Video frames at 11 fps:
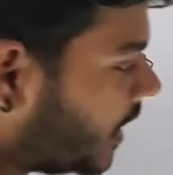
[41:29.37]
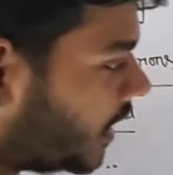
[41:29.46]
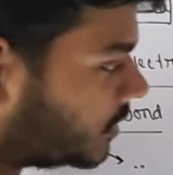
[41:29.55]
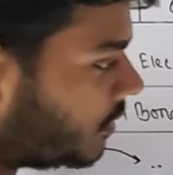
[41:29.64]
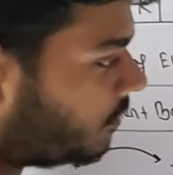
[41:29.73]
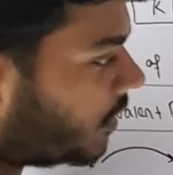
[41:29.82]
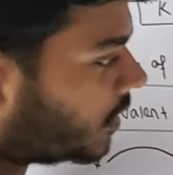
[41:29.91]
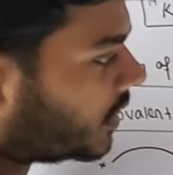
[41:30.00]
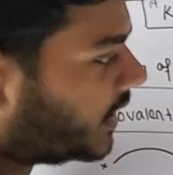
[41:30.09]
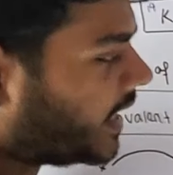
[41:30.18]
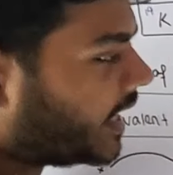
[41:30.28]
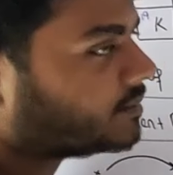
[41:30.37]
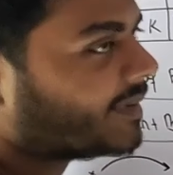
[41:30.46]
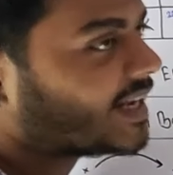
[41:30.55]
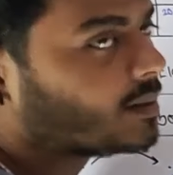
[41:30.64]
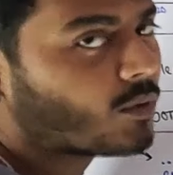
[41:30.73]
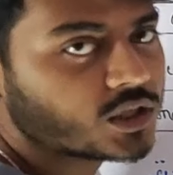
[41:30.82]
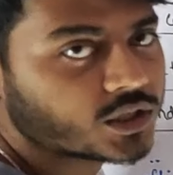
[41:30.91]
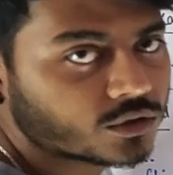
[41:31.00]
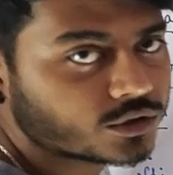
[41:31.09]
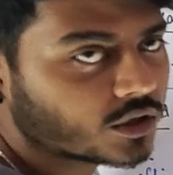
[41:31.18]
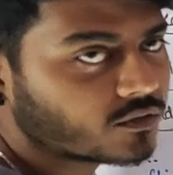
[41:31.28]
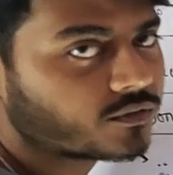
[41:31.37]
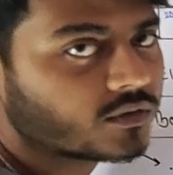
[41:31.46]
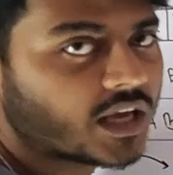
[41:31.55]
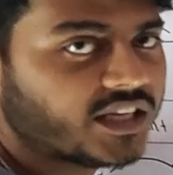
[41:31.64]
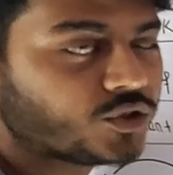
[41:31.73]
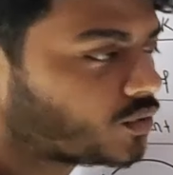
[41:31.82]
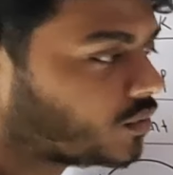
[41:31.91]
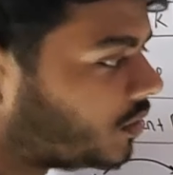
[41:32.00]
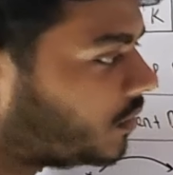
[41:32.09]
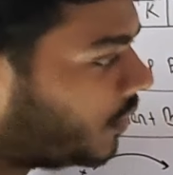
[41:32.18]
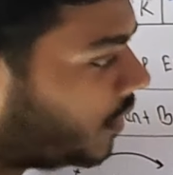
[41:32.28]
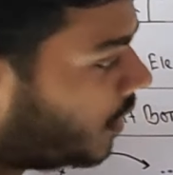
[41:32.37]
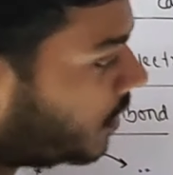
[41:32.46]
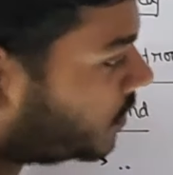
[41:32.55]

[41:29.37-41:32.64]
a glass of water, it has many molecules of H2O.